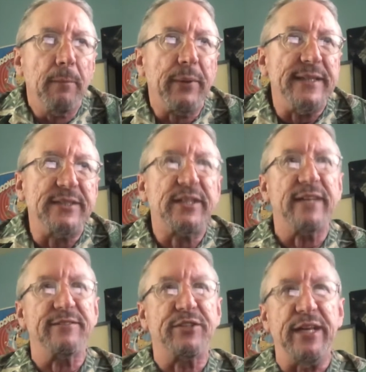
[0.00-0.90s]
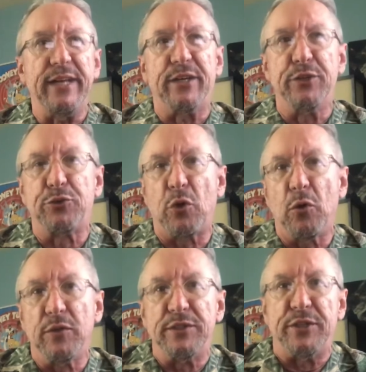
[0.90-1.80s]
But instead of seeing
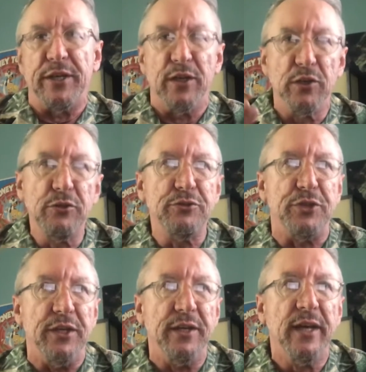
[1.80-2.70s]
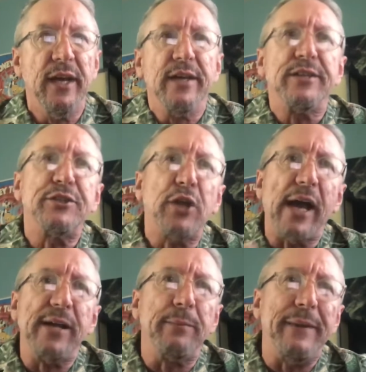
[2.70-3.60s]
control as an illusion, the
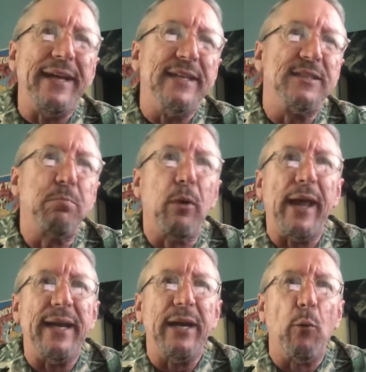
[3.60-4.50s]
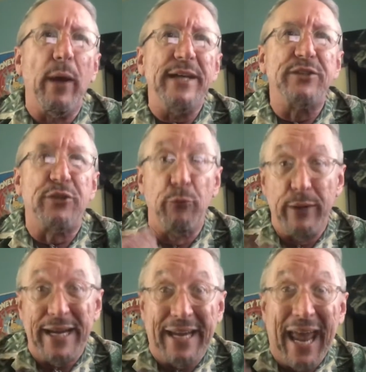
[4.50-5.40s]
child begins planning ways to
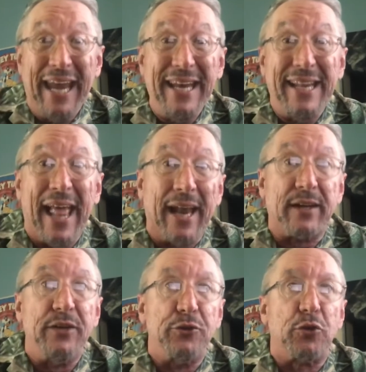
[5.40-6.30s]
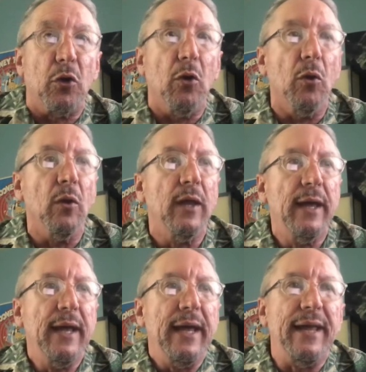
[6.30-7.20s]
regain that control.
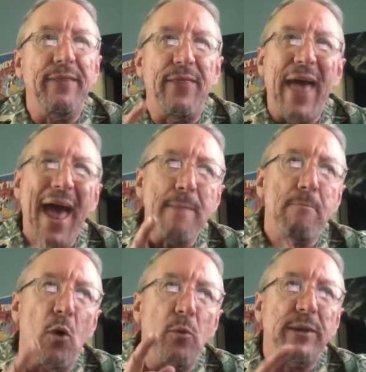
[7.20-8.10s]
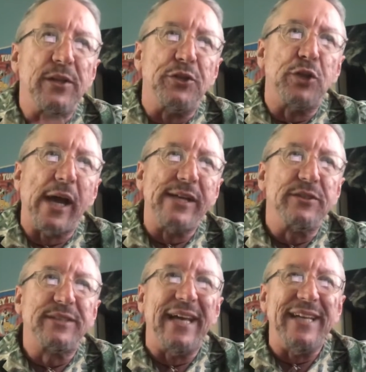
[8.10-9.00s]
In that moment, the
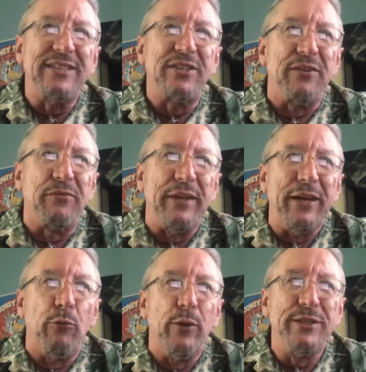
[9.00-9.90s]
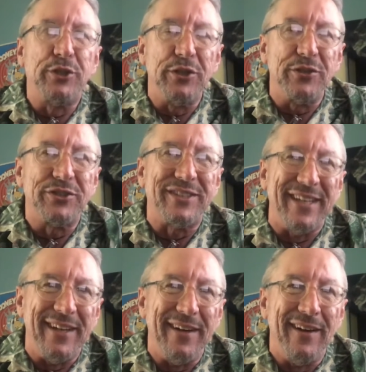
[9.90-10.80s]
child tastes of the original
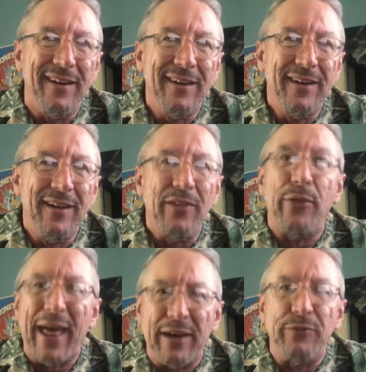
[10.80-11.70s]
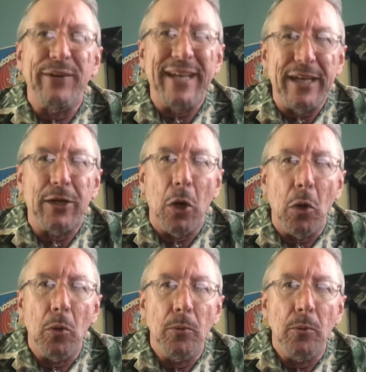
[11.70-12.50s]
sin, that of ego.